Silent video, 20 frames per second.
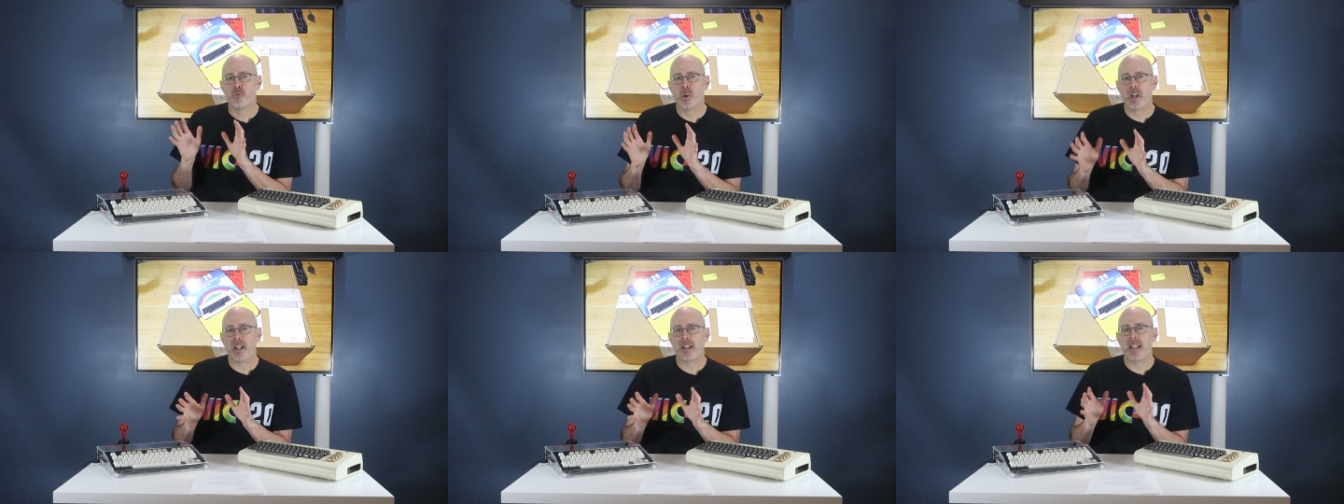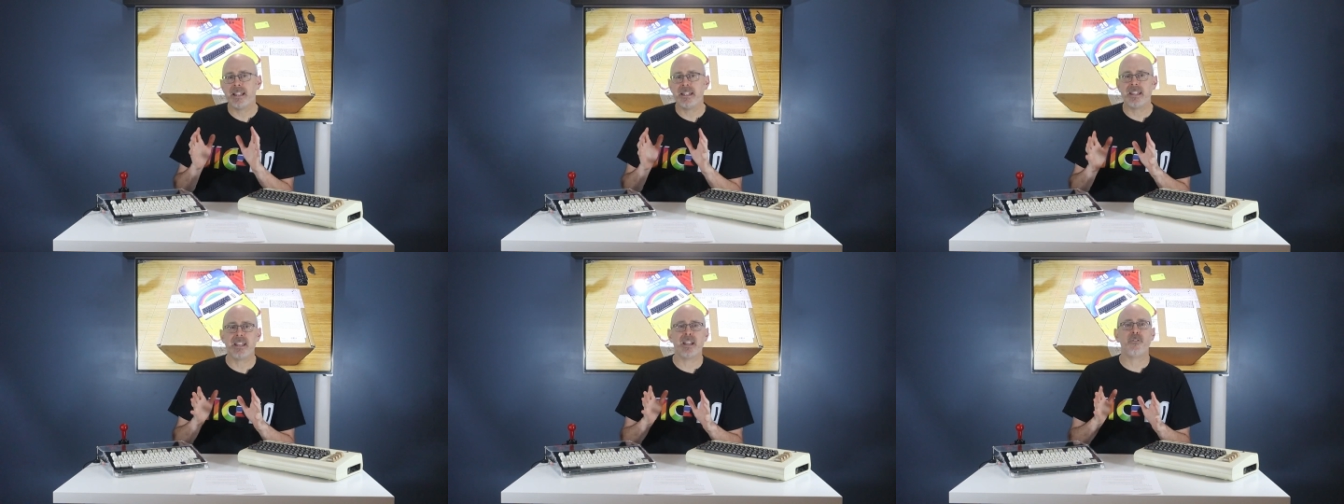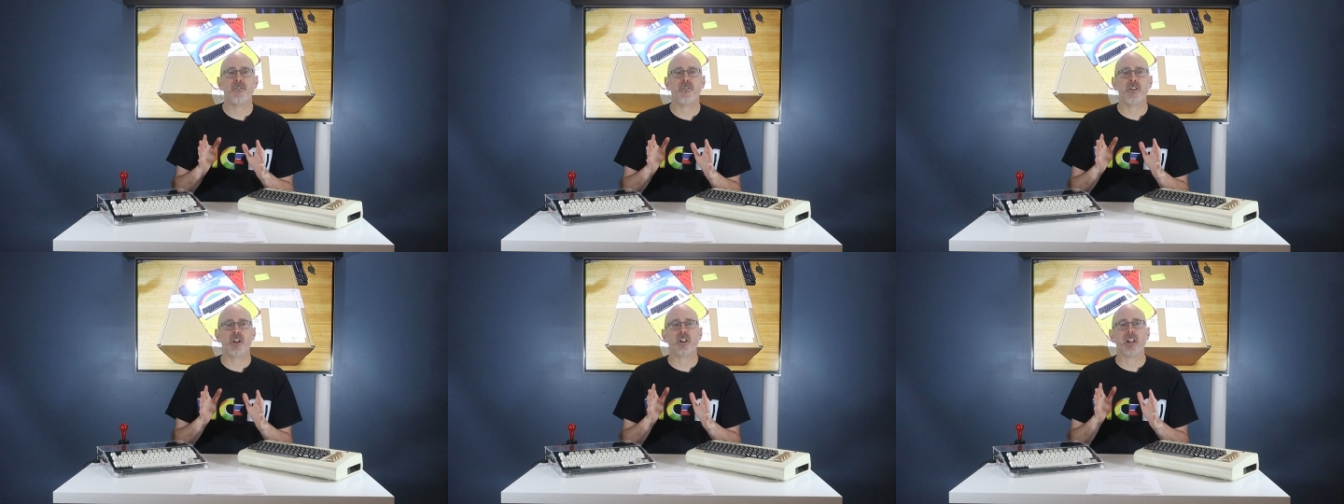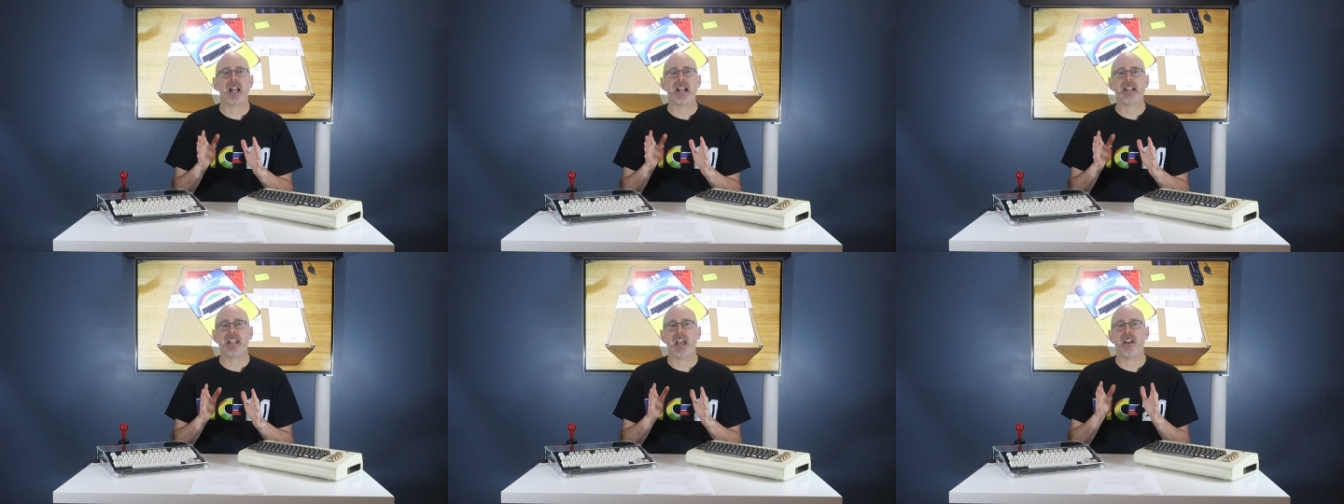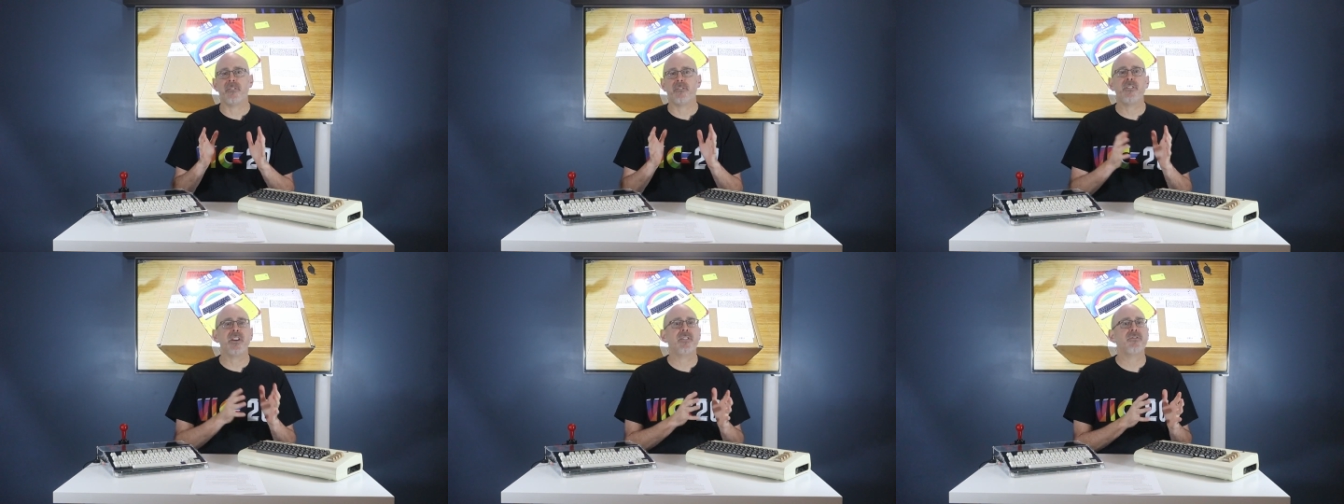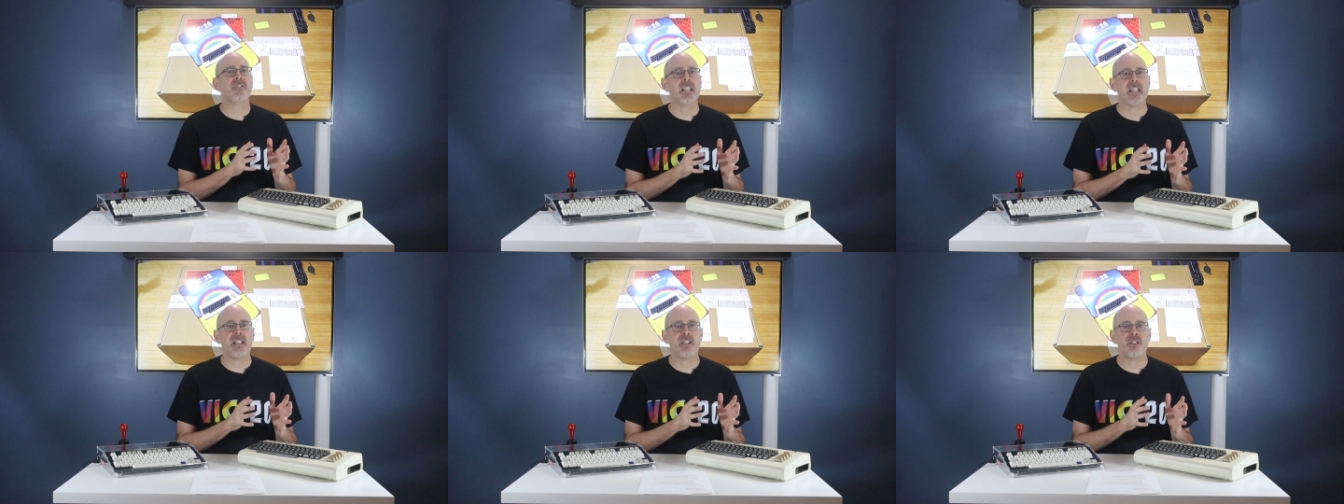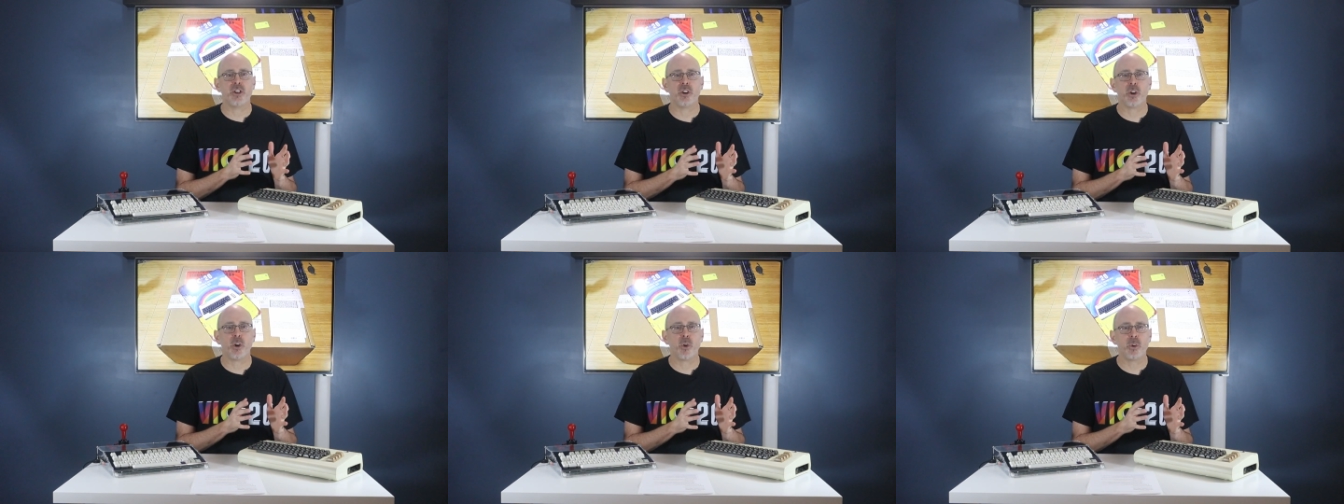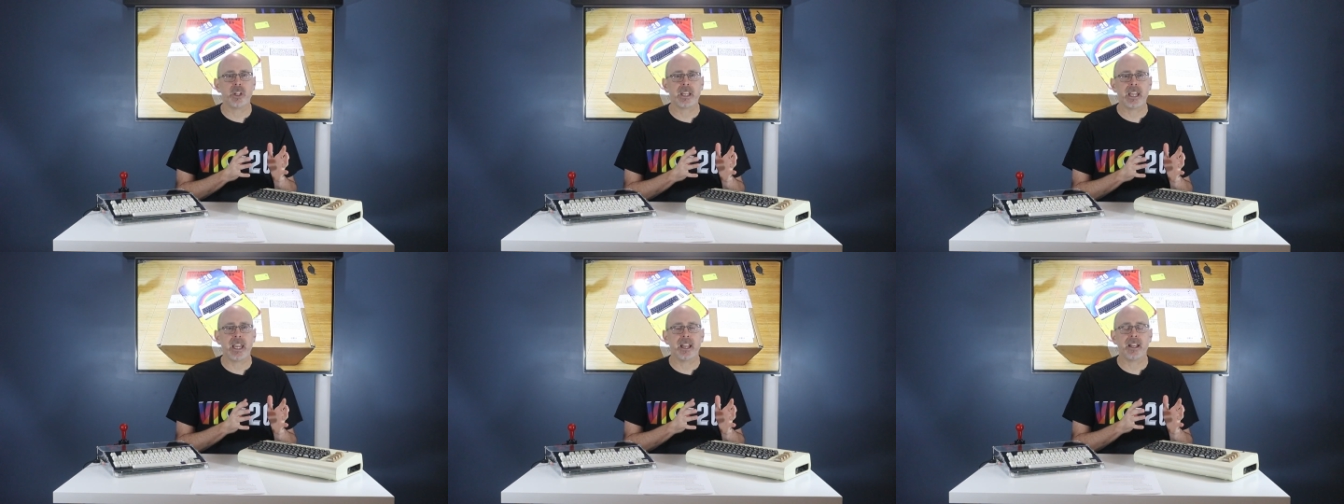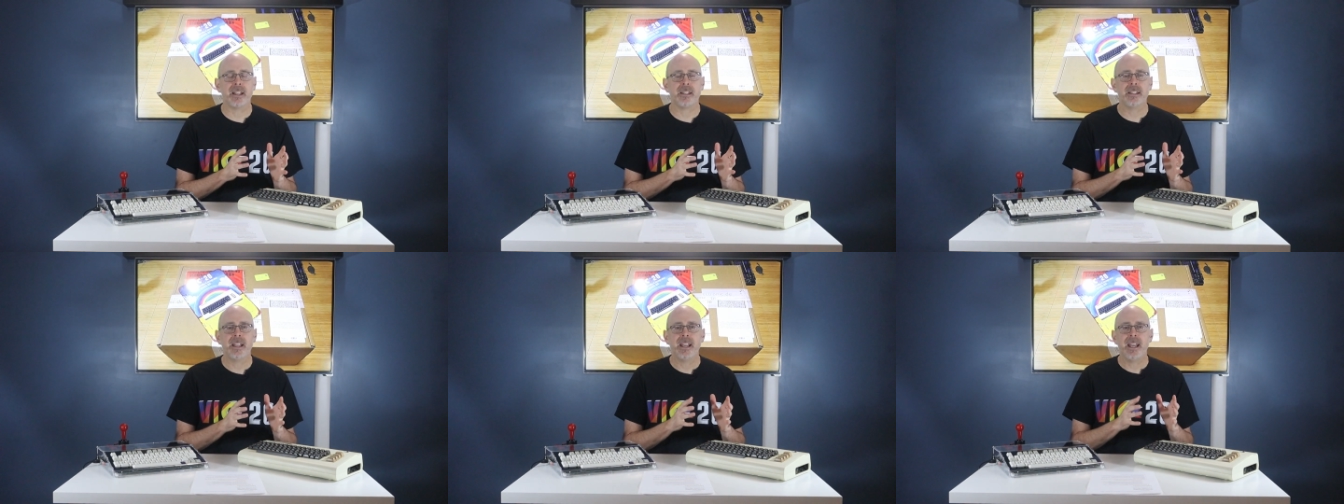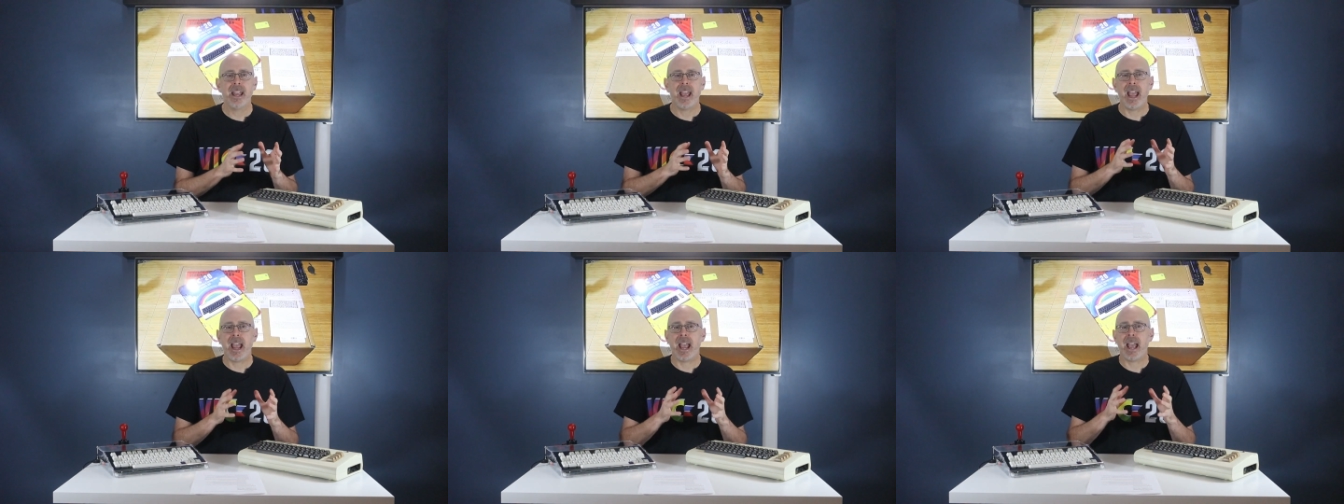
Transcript: I really did feel like that 15 year old again,